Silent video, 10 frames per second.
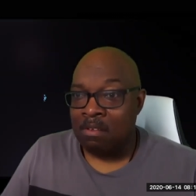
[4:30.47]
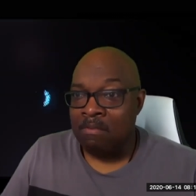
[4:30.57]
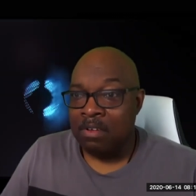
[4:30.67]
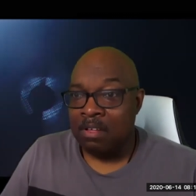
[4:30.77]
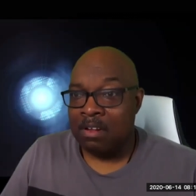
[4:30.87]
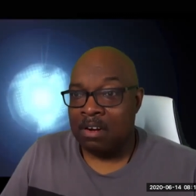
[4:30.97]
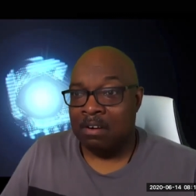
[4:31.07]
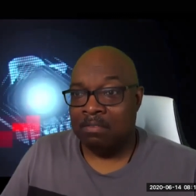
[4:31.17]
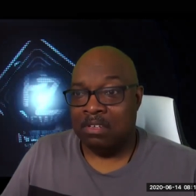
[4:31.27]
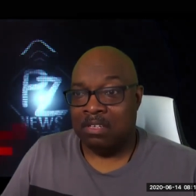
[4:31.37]
fill the
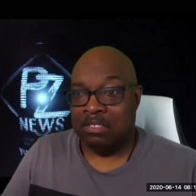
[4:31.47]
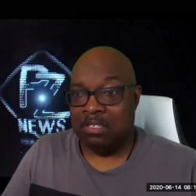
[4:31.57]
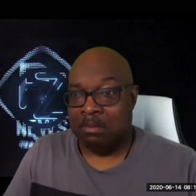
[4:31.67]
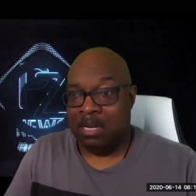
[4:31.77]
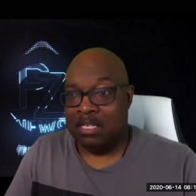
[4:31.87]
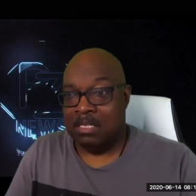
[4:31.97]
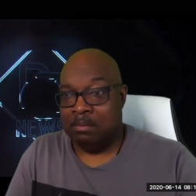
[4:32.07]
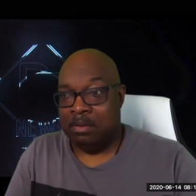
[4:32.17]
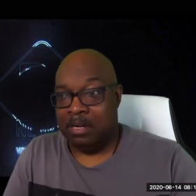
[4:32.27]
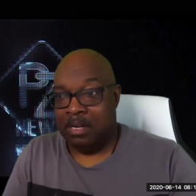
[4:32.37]
earth during the tribulation
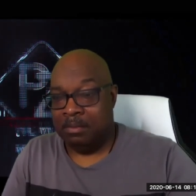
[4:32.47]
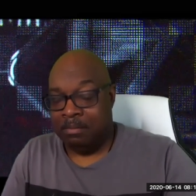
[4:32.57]
period.